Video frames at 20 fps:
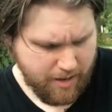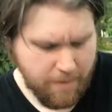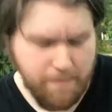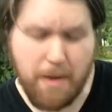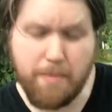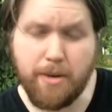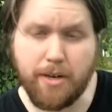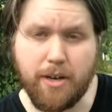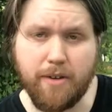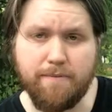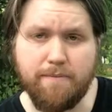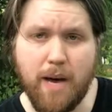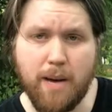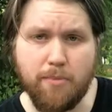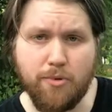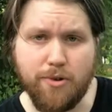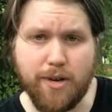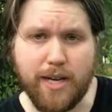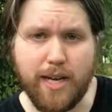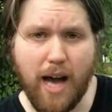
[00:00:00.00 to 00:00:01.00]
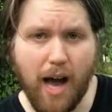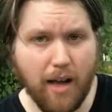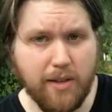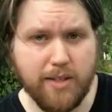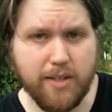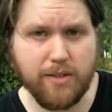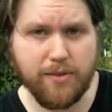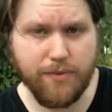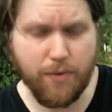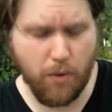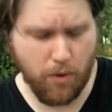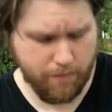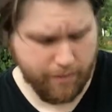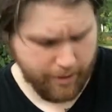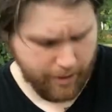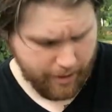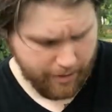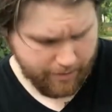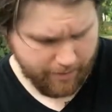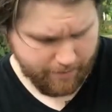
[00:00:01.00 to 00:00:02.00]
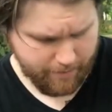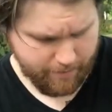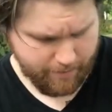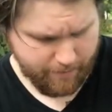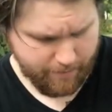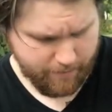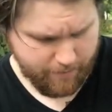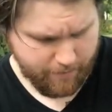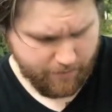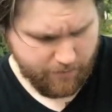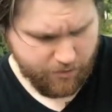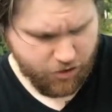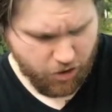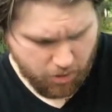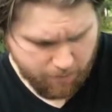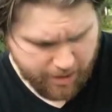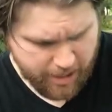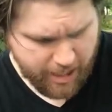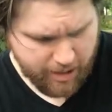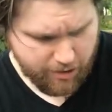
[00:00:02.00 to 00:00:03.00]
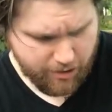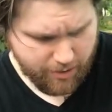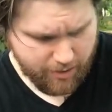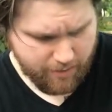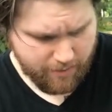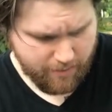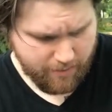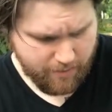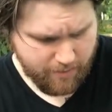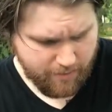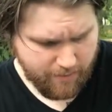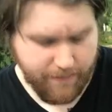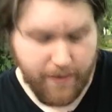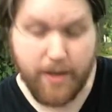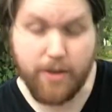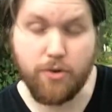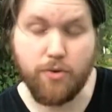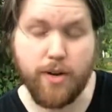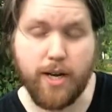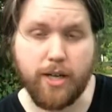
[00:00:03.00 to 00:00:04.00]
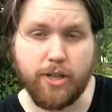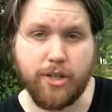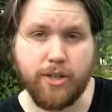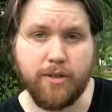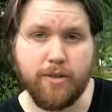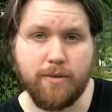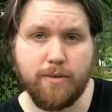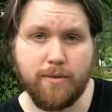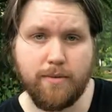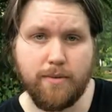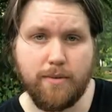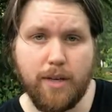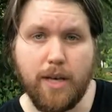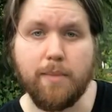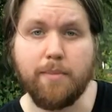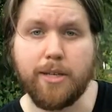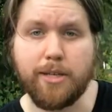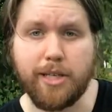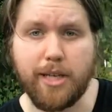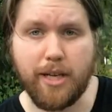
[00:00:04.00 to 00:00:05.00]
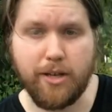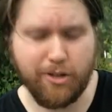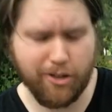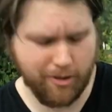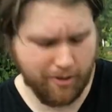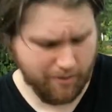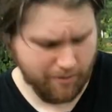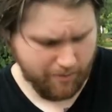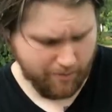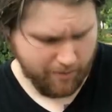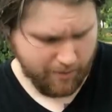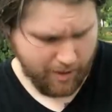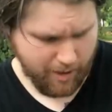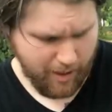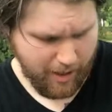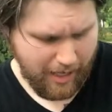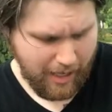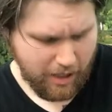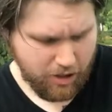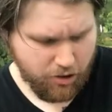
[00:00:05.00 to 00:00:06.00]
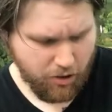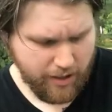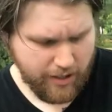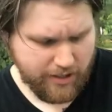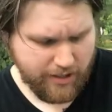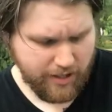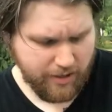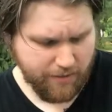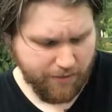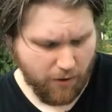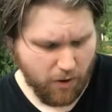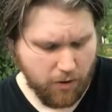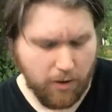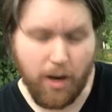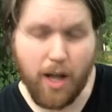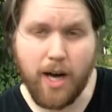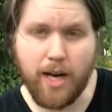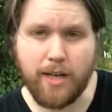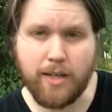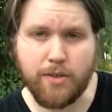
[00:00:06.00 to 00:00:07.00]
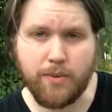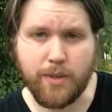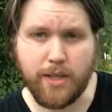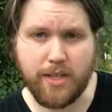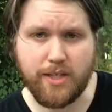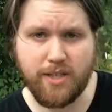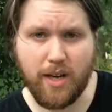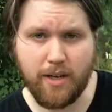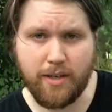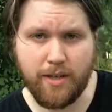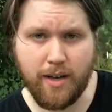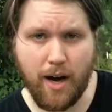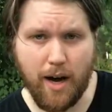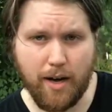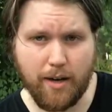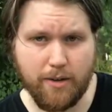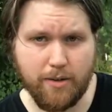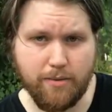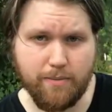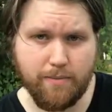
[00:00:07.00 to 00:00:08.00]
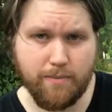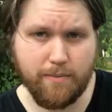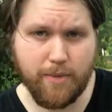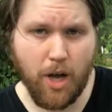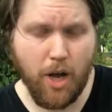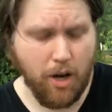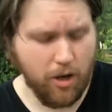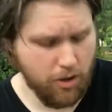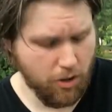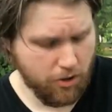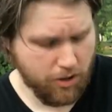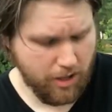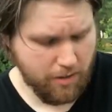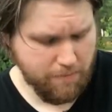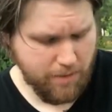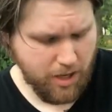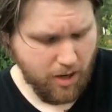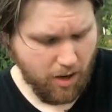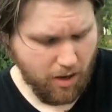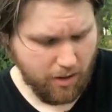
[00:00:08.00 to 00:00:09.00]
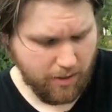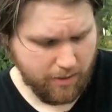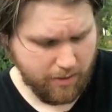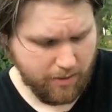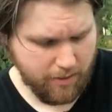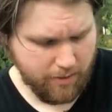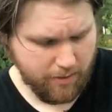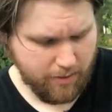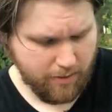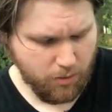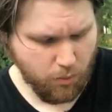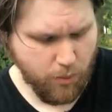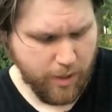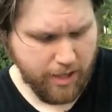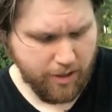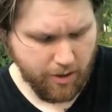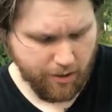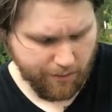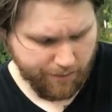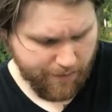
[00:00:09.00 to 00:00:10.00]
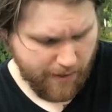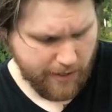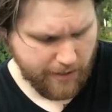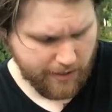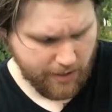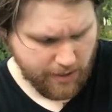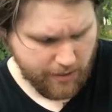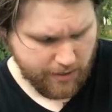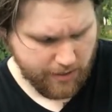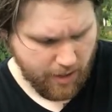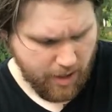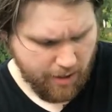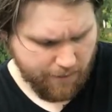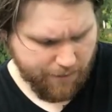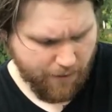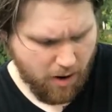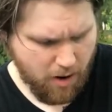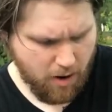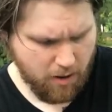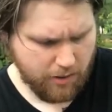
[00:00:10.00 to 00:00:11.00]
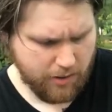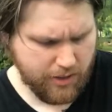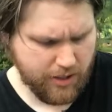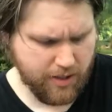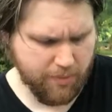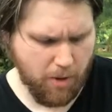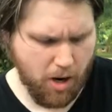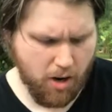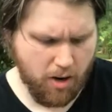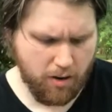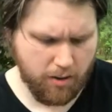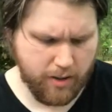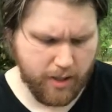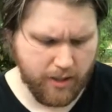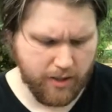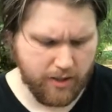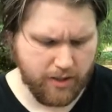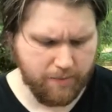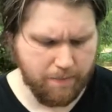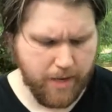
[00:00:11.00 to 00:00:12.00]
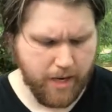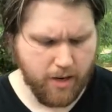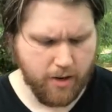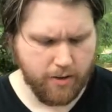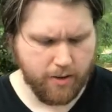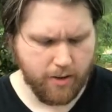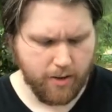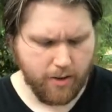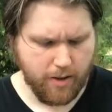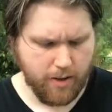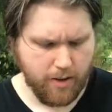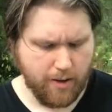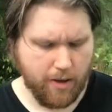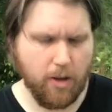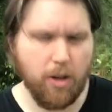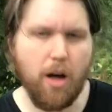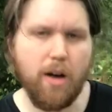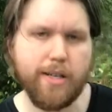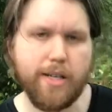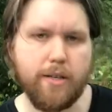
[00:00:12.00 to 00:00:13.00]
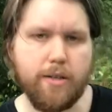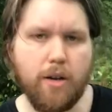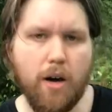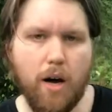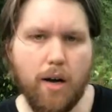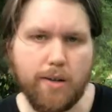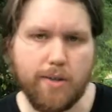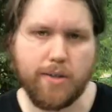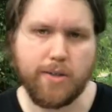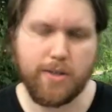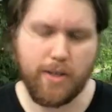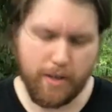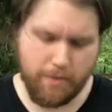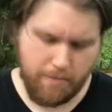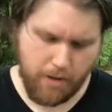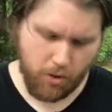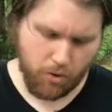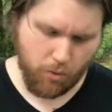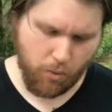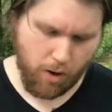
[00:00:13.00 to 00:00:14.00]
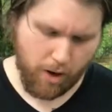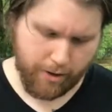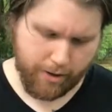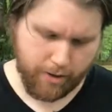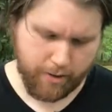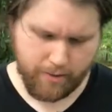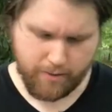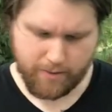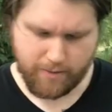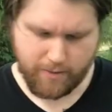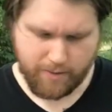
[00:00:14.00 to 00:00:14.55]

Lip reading: The mimic of memory has its formula, germination, veneration, imitation, tracing fault lines with a sundial, looking beyond to window faces, fogged, smogged, and smeared, clotted knots and milk water,